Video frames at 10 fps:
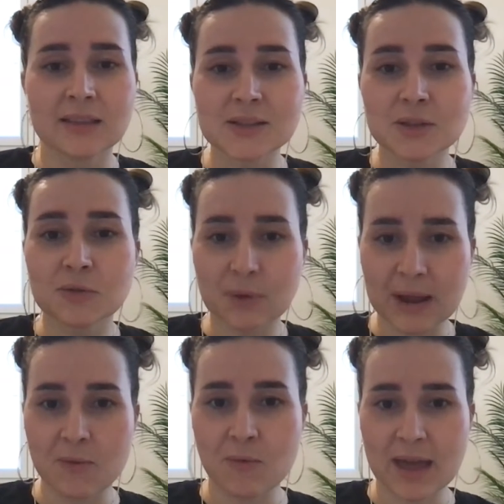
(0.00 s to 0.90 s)
that's a
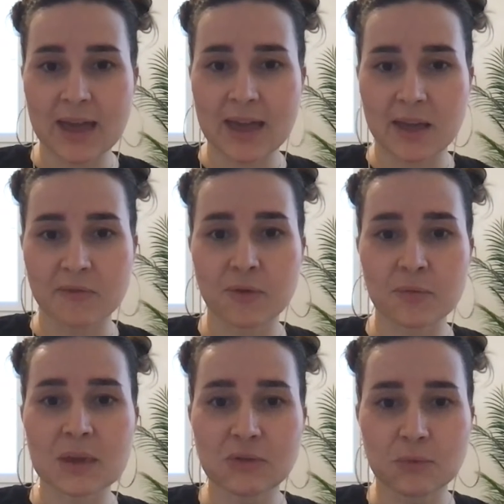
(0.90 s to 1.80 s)
great way for
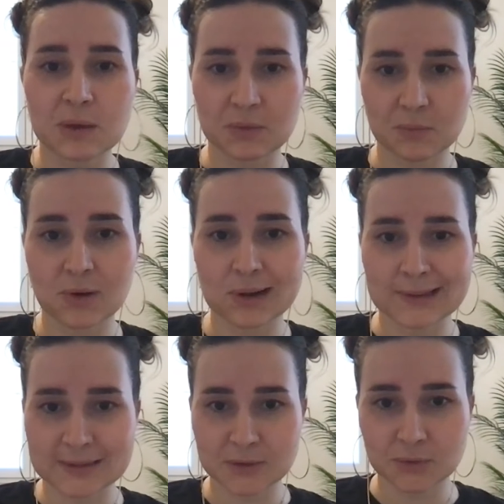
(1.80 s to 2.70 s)
me to be onboarded
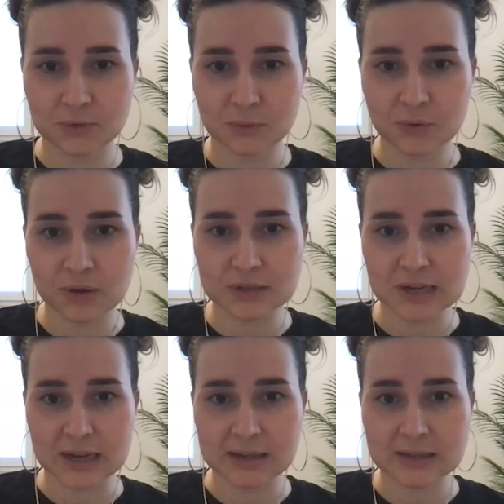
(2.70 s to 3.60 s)
into the
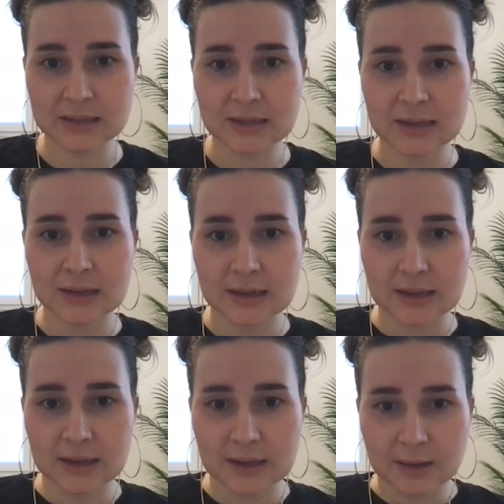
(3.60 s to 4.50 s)
project.
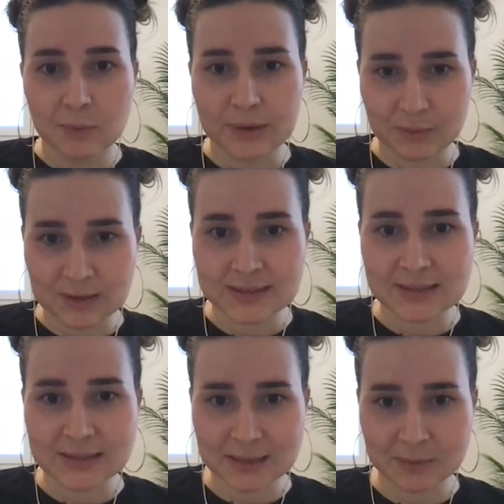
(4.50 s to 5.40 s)
But it was in
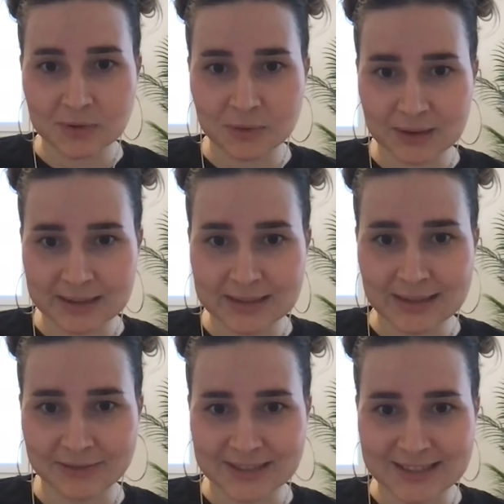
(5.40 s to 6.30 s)
December
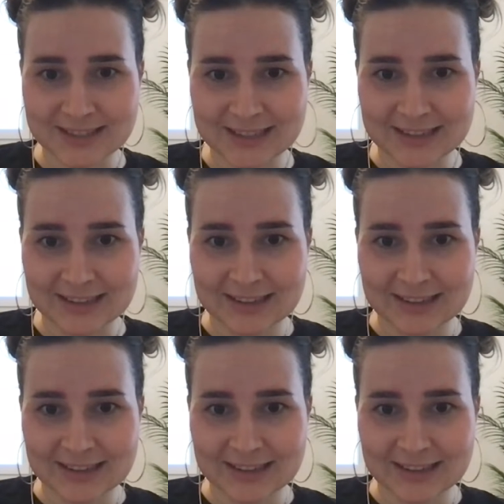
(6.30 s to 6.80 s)
2017.